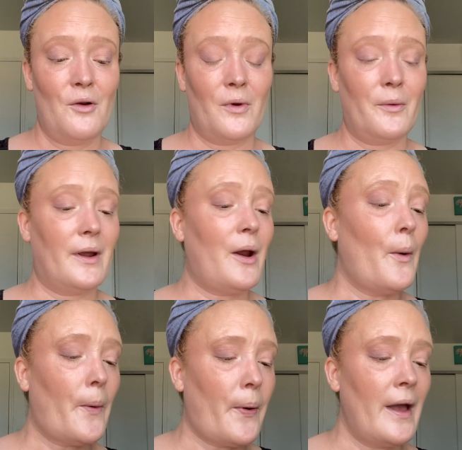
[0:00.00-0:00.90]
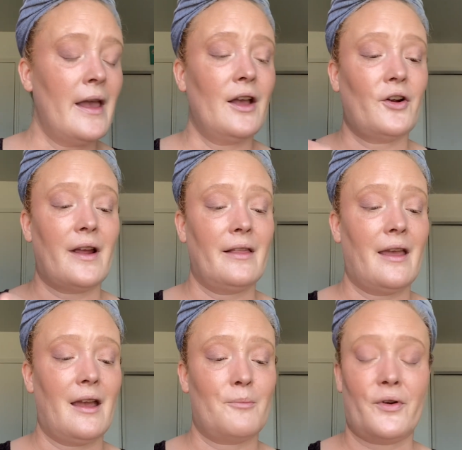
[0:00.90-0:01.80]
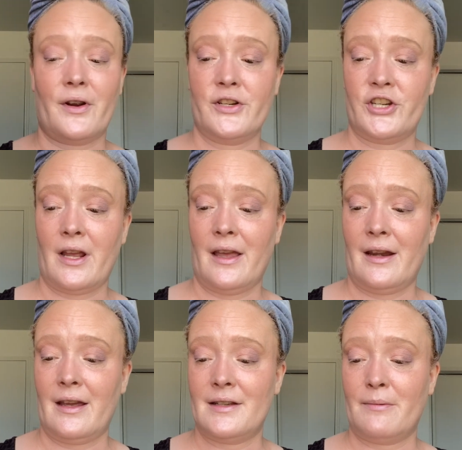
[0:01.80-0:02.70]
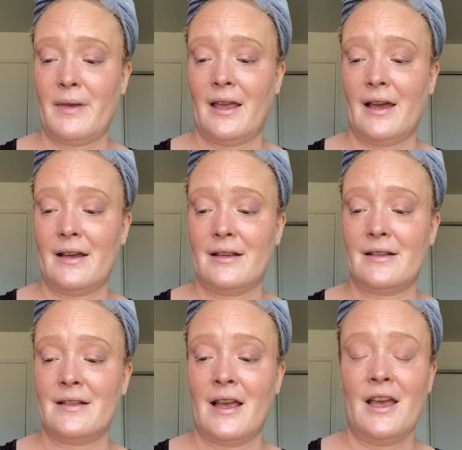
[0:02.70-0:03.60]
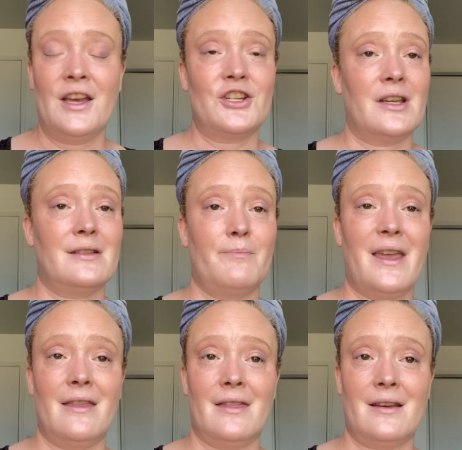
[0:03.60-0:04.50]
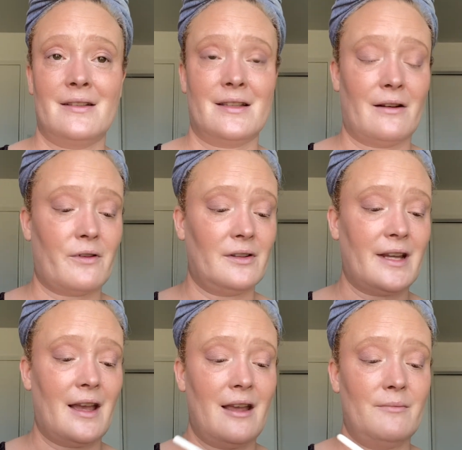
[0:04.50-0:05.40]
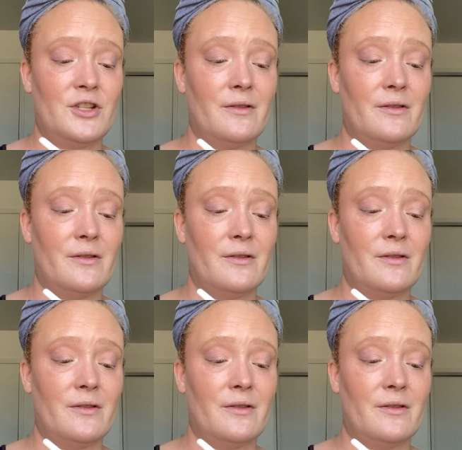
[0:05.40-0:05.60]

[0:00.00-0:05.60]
we would greatly appreciate it, because she's beaten this several times.